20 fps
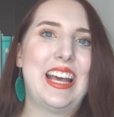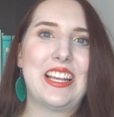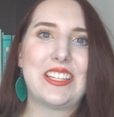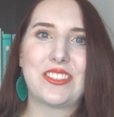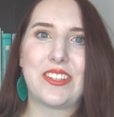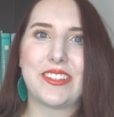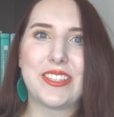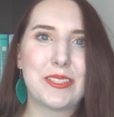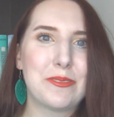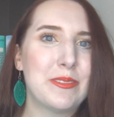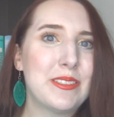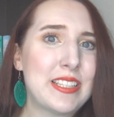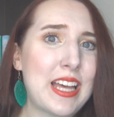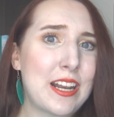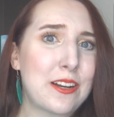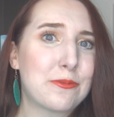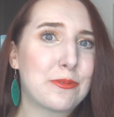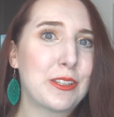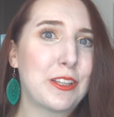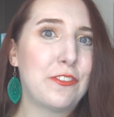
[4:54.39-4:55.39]
So this one
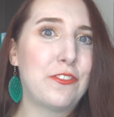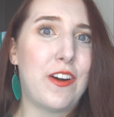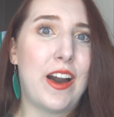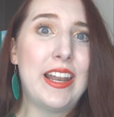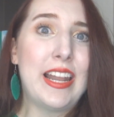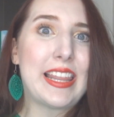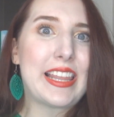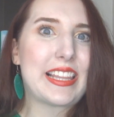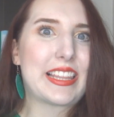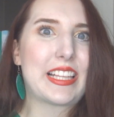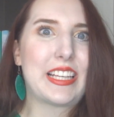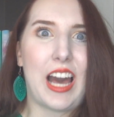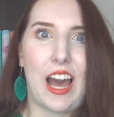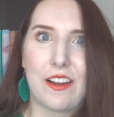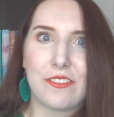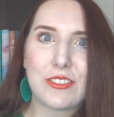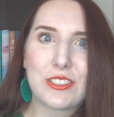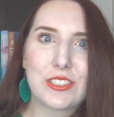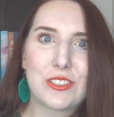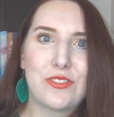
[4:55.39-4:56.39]
sounded really fun. I think the
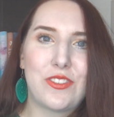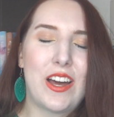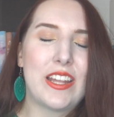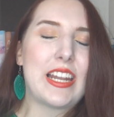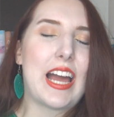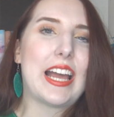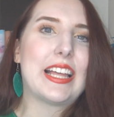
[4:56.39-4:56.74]
cover's fun.